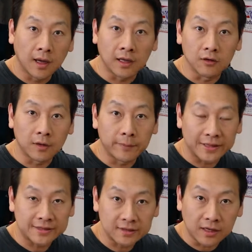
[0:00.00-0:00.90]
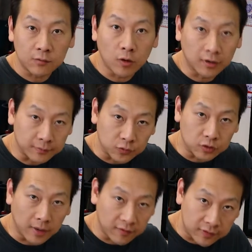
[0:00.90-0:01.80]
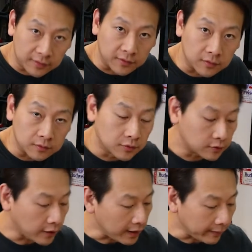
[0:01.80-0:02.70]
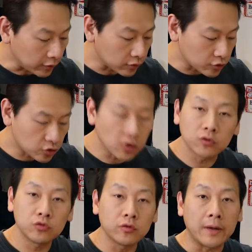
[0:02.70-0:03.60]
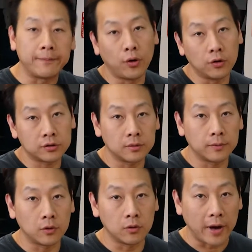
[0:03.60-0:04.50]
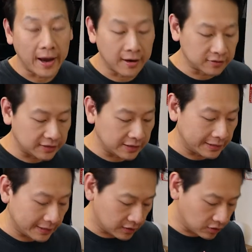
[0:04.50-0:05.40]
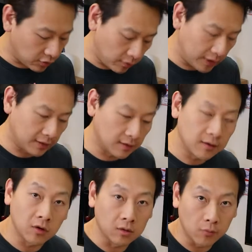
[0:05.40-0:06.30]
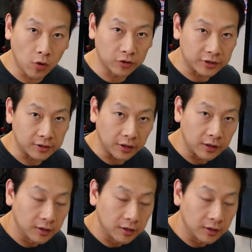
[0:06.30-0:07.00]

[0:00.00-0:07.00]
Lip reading: Hello, I'm Benson and welcome to my video. Today I'm going to show you a portable LCD screen or monitor.